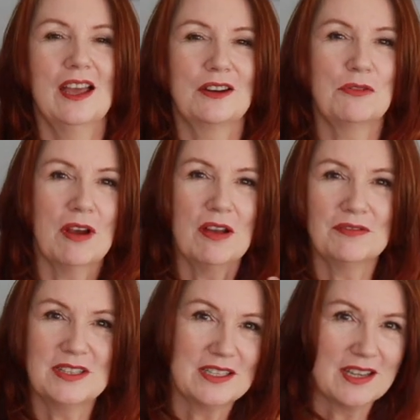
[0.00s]

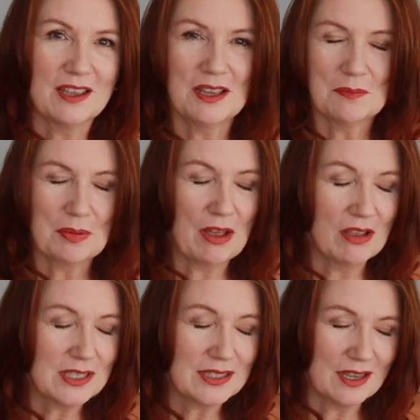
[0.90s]
crafty type,
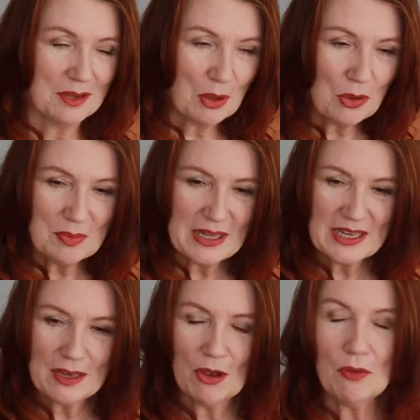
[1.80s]
arty type
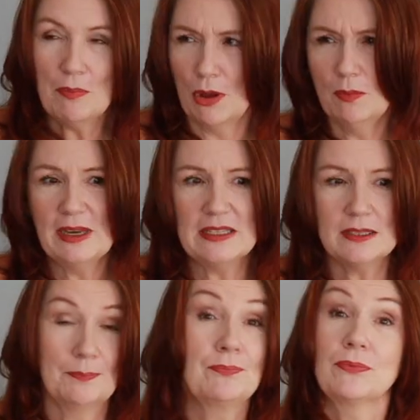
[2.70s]

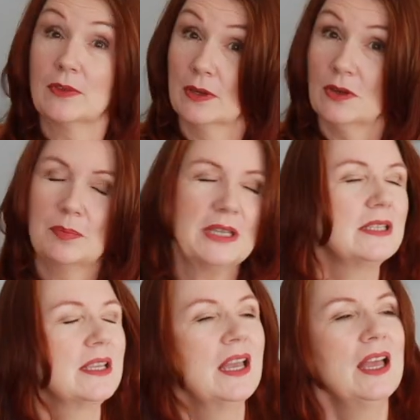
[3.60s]
hobbies.
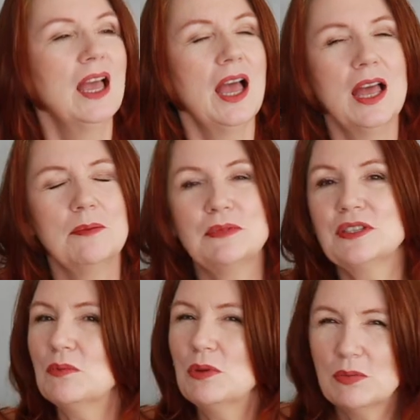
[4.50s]

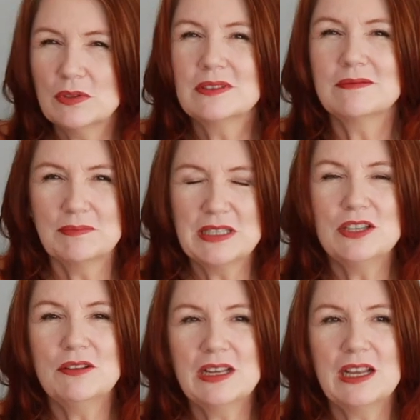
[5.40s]
So we will be
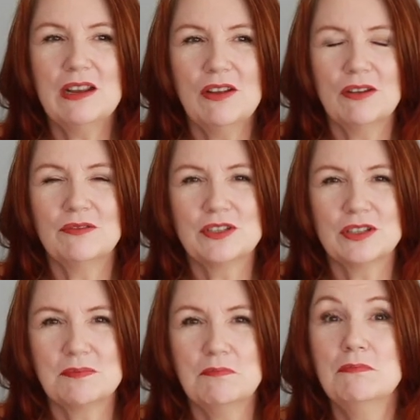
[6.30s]
doing a lot of
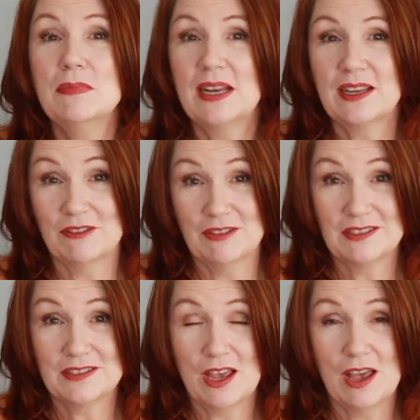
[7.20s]
just milling
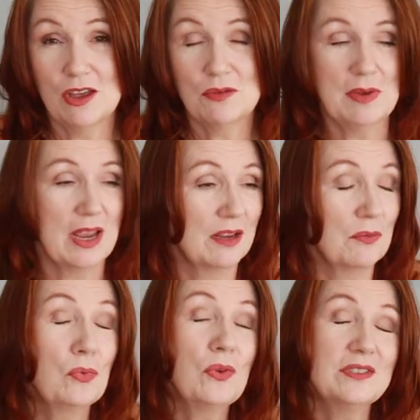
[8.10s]
around at home. And I
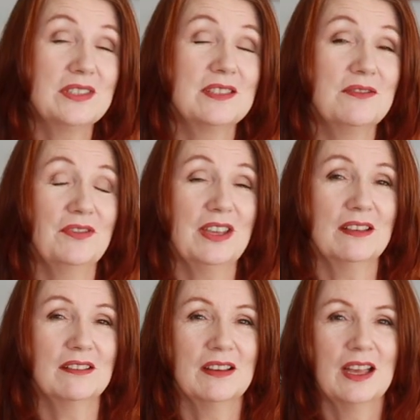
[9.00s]
wanted to
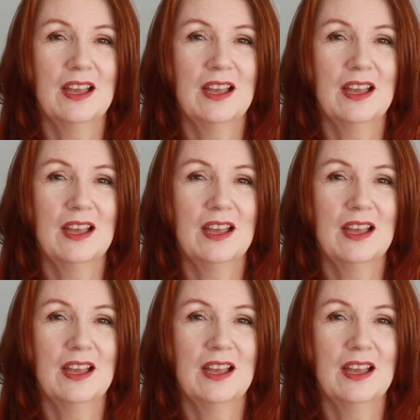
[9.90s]
feel